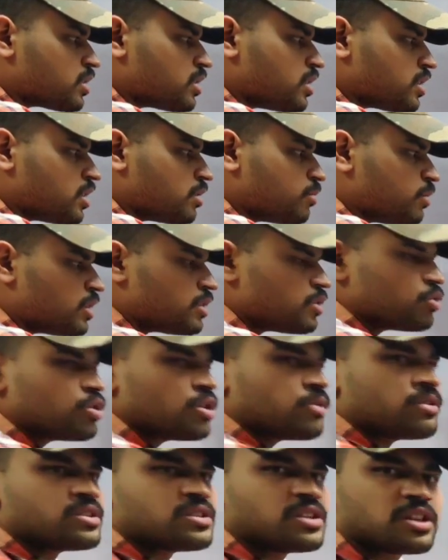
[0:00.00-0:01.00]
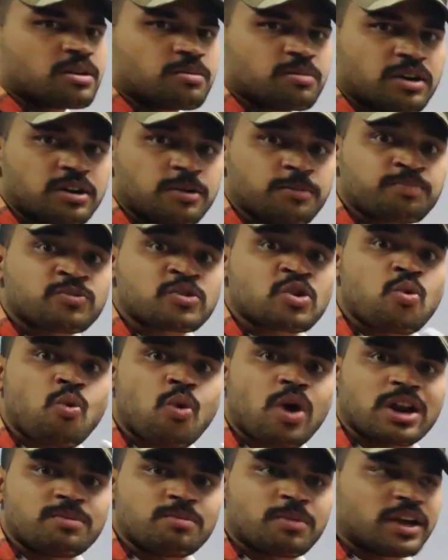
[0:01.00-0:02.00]
Nothing but root over is nothing but
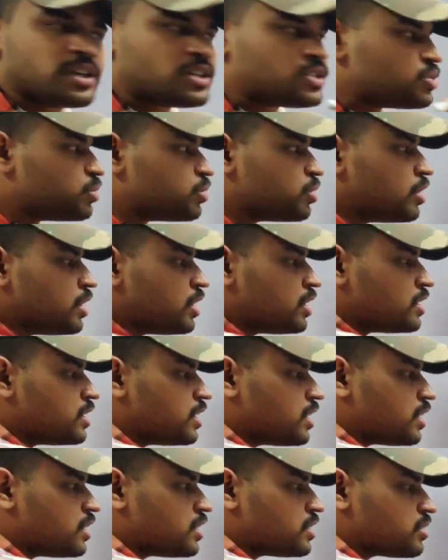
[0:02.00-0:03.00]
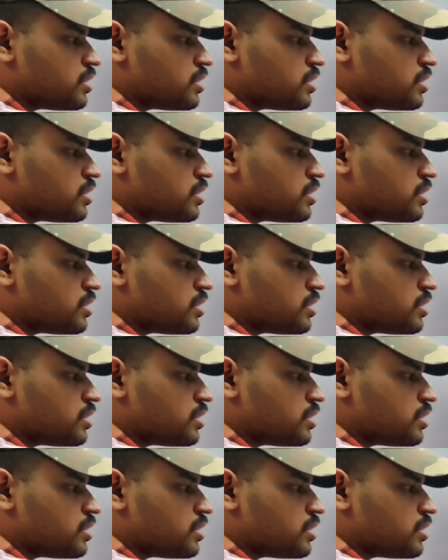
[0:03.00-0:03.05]
1 by 2. Here it is